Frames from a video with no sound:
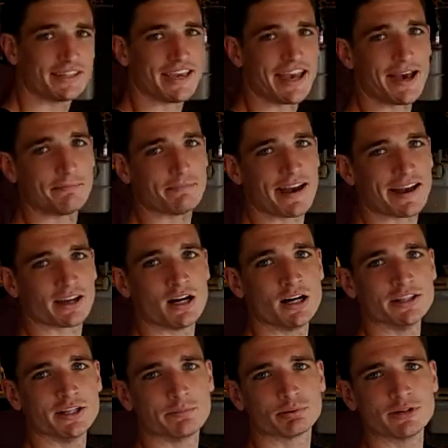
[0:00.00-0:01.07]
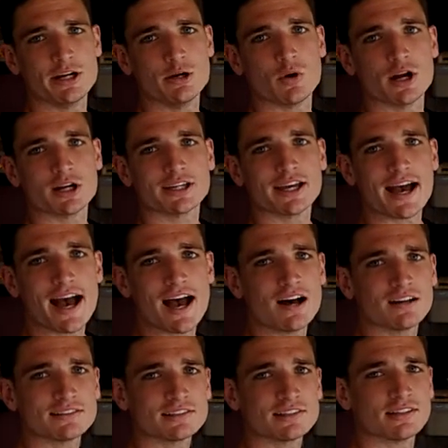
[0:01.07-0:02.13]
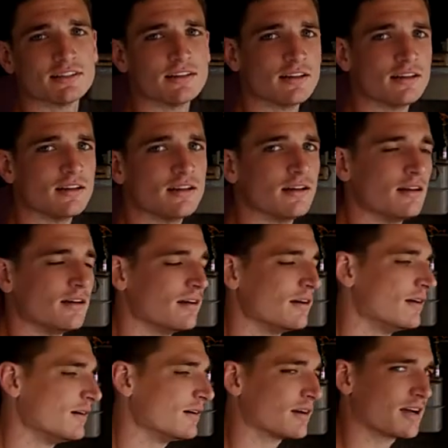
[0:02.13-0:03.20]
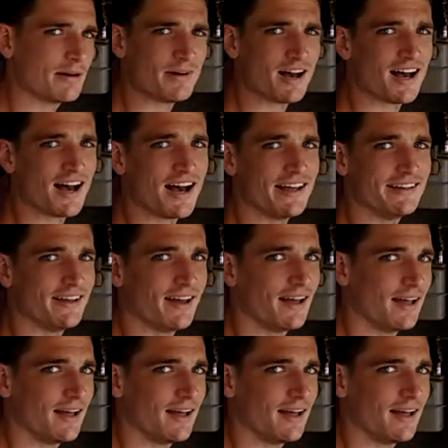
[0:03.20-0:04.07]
the cap back on the pre-workout. Come on.